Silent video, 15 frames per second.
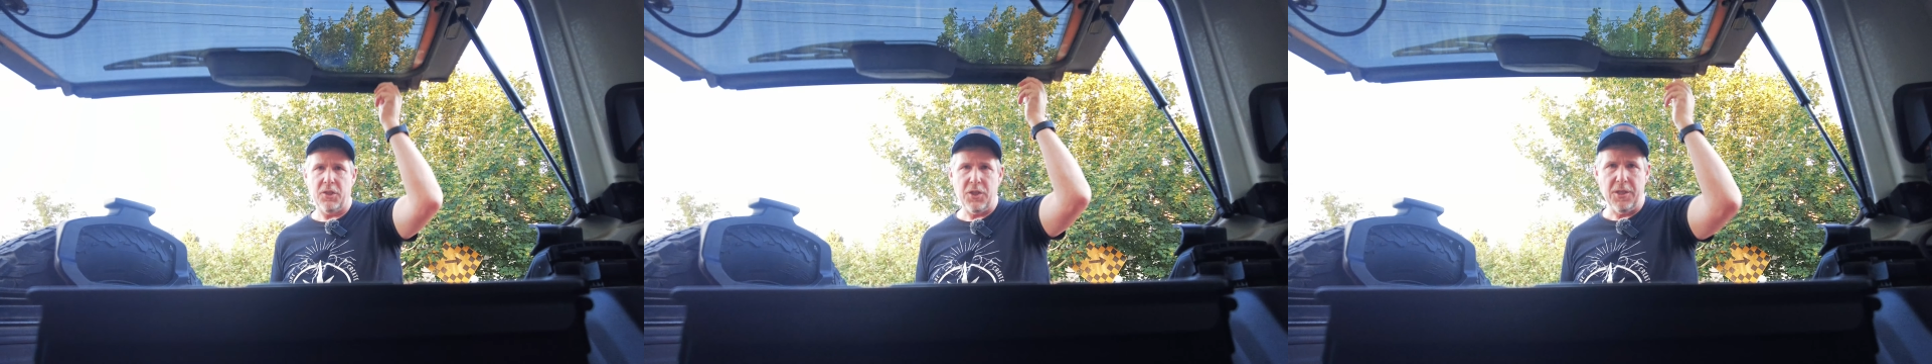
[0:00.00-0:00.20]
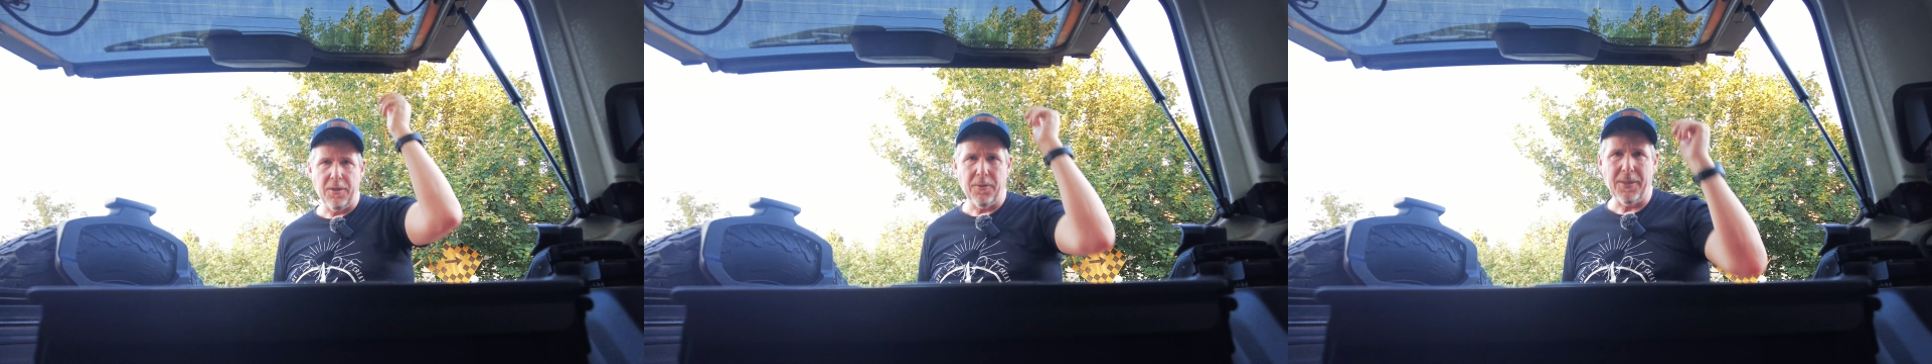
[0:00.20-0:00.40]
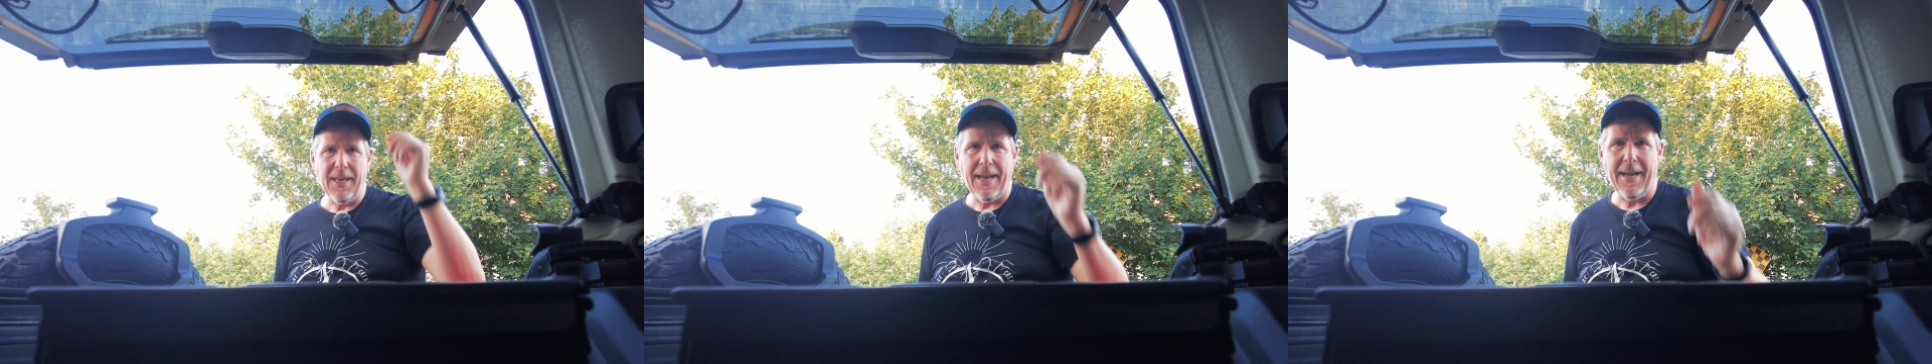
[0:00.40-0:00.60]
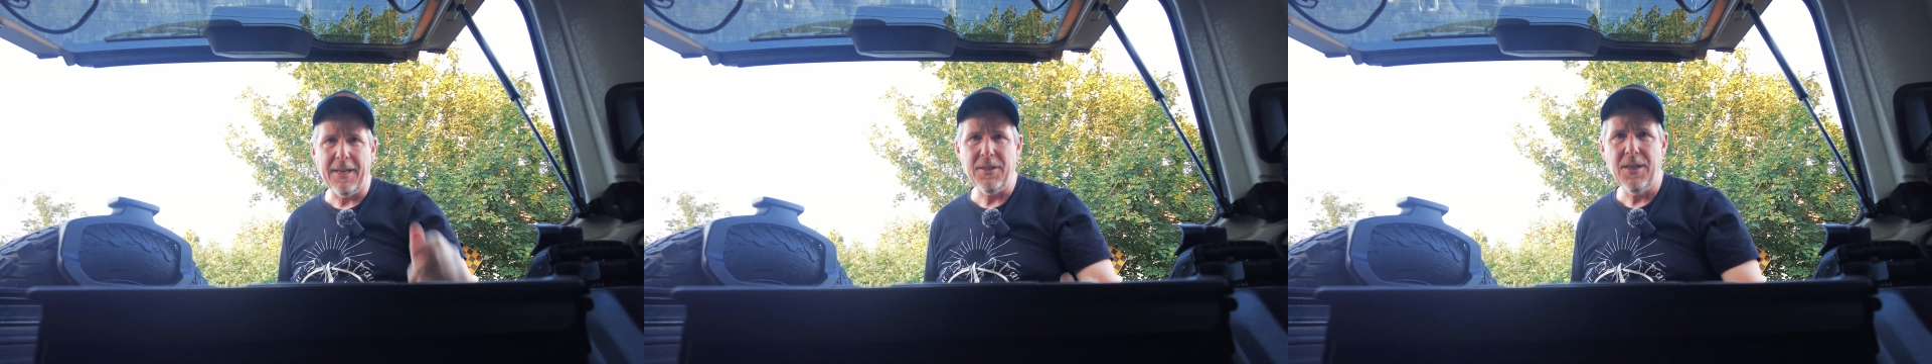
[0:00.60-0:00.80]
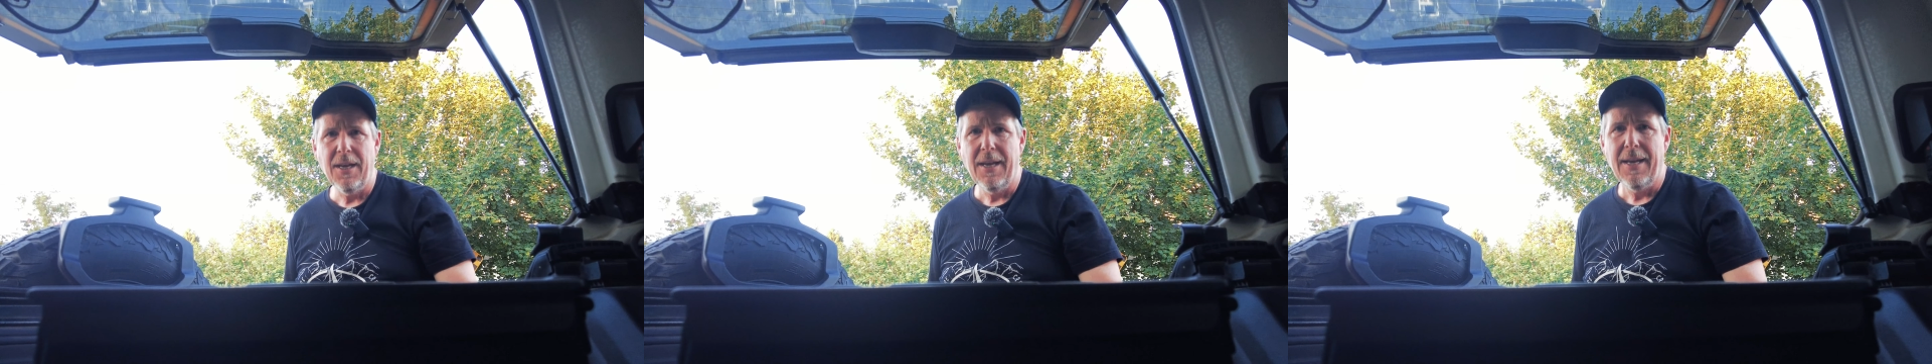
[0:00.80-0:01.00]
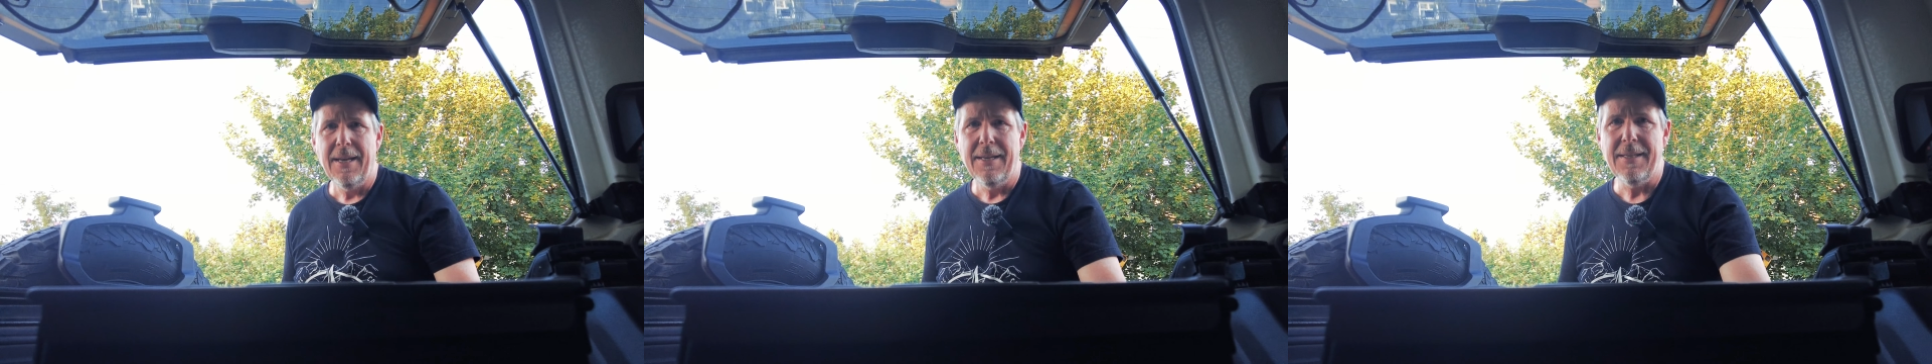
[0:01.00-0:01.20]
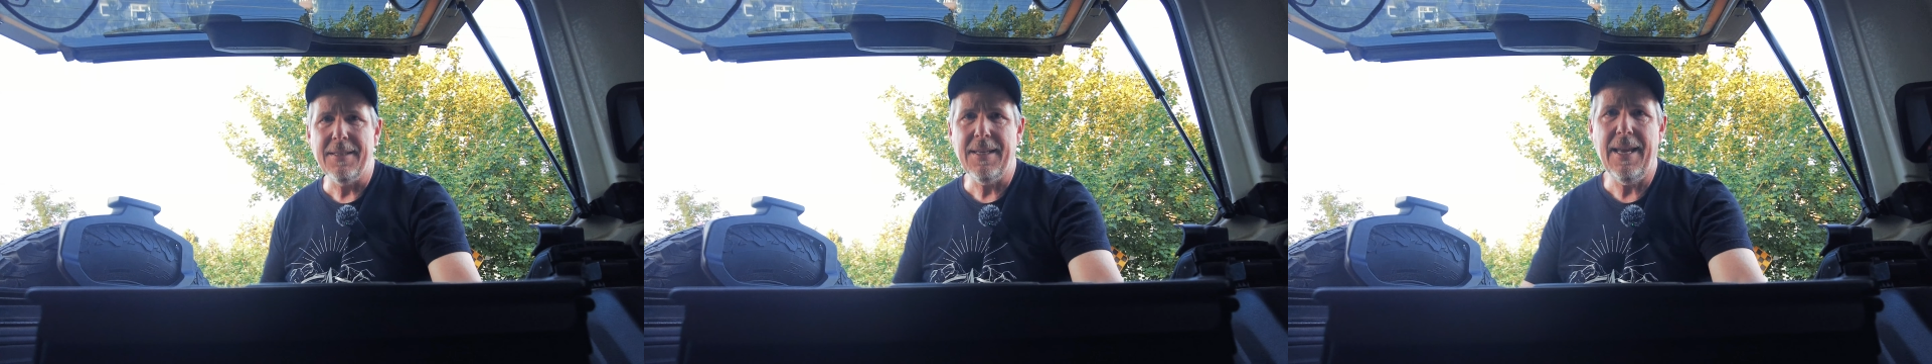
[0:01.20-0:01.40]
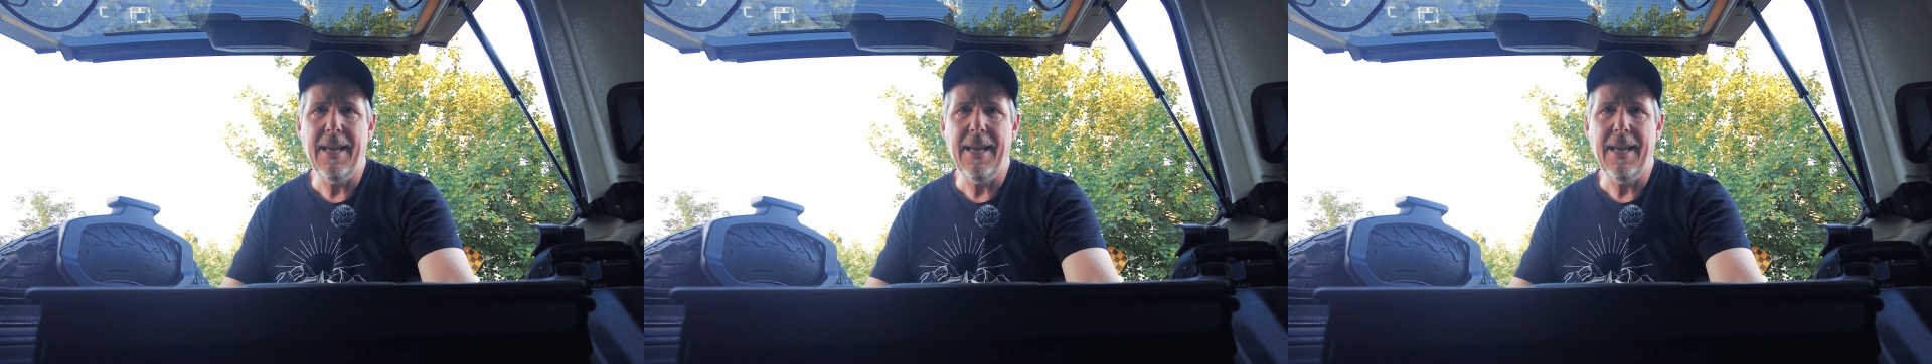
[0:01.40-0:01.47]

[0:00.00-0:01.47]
a geocache is